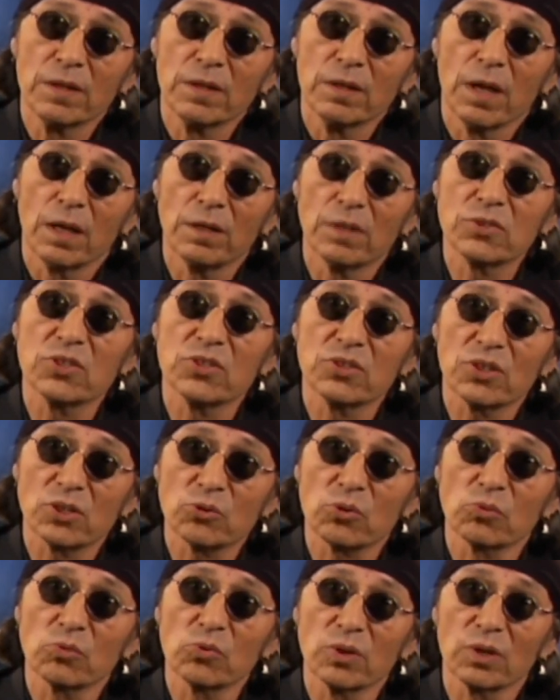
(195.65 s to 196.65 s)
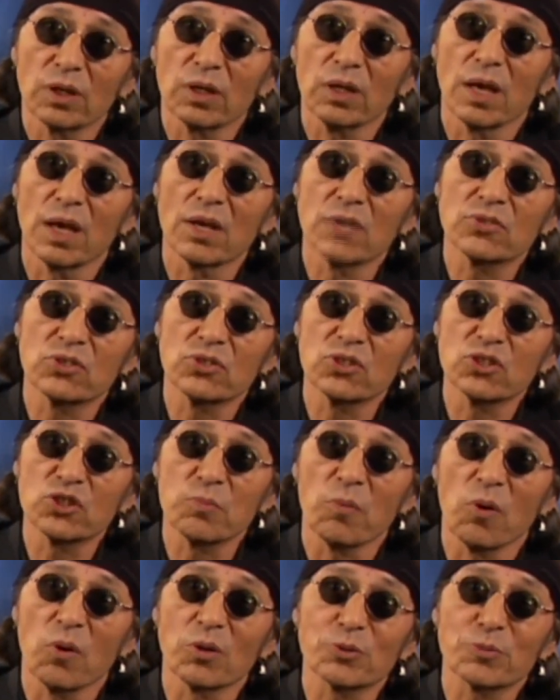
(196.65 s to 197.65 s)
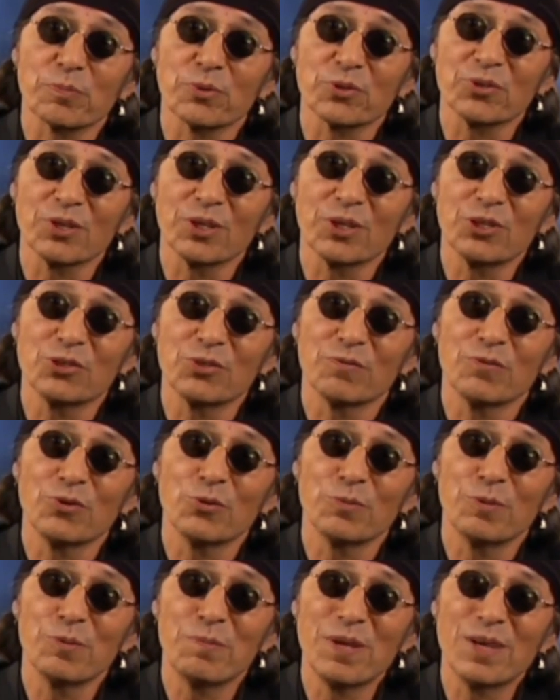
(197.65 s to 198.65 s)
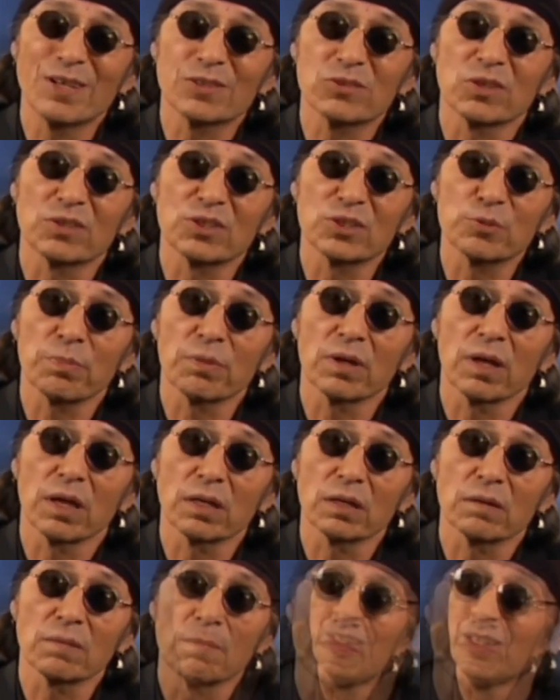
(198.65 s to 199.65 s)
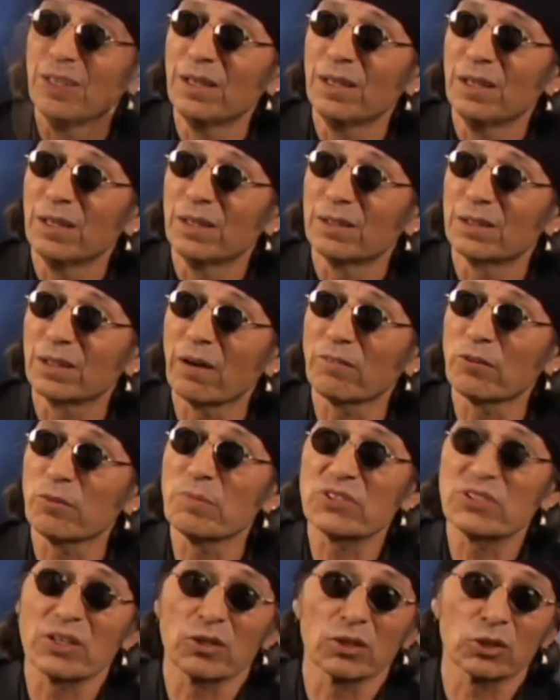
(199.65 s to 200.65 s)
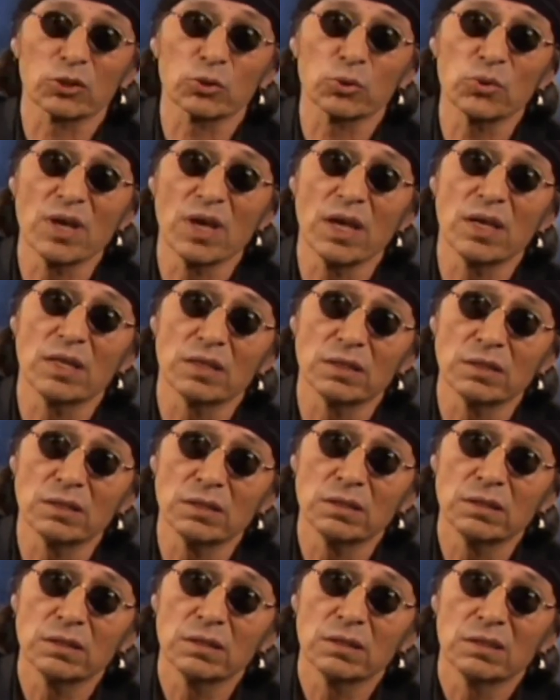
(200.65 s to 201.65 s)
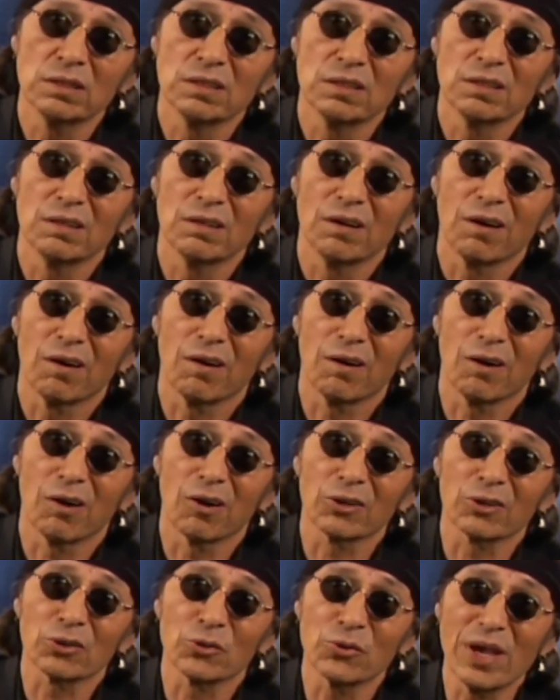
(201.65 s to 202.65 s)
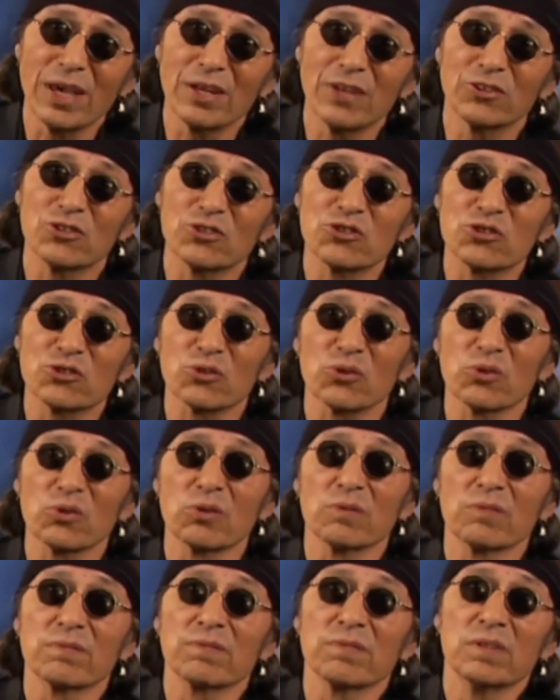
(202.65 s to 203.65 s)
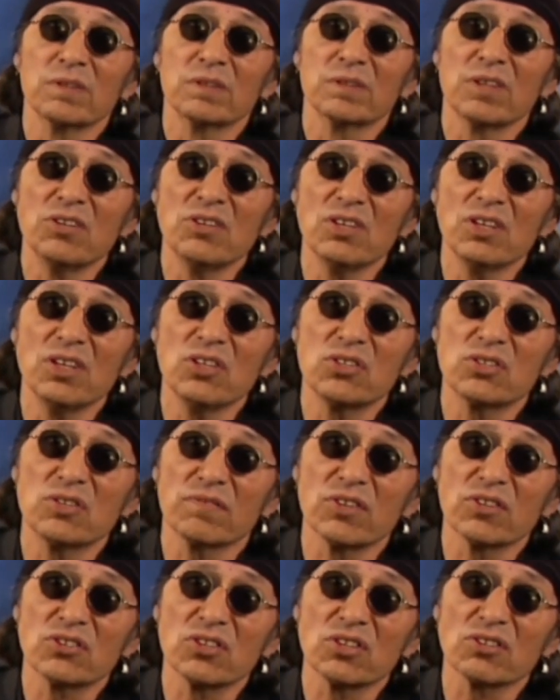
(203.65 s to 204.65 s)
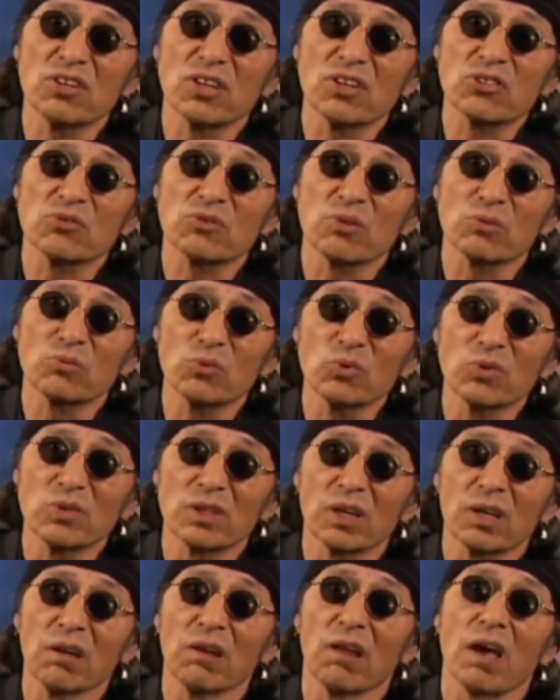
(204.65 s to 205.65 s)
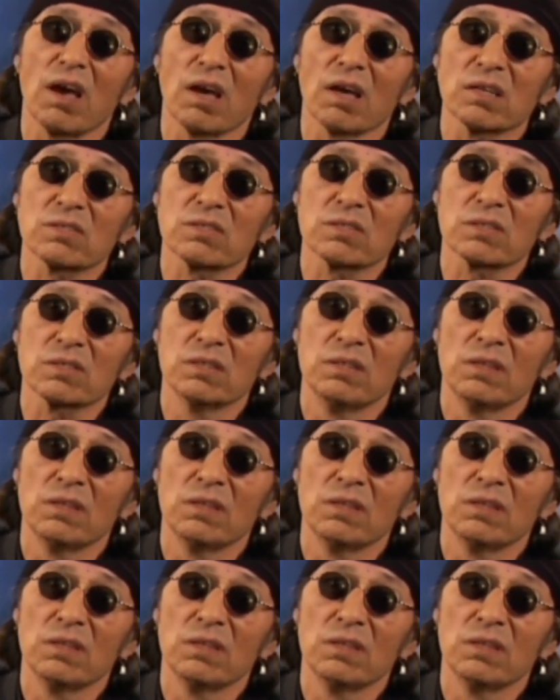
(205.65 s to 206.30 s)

And this industrial ruling class is the smallest percentage of human beings on this planet. The governments that are created are created to serve the needs of this industrial ruling class.